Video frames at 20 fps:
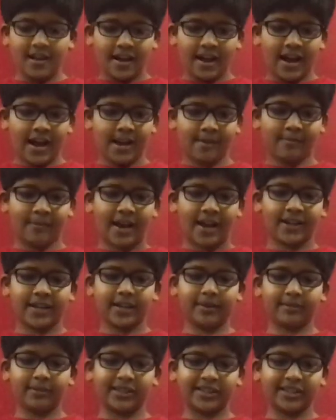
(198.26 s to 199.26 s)
Hi, my
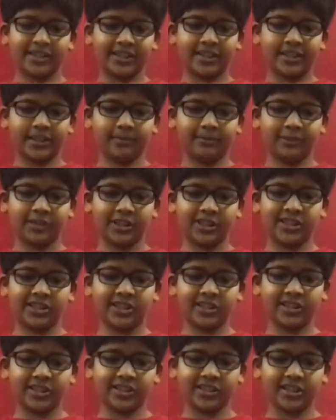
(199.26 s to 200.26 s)
name is Sahib. The
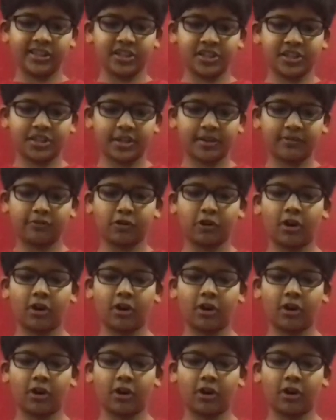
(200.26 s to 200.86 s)
citizenship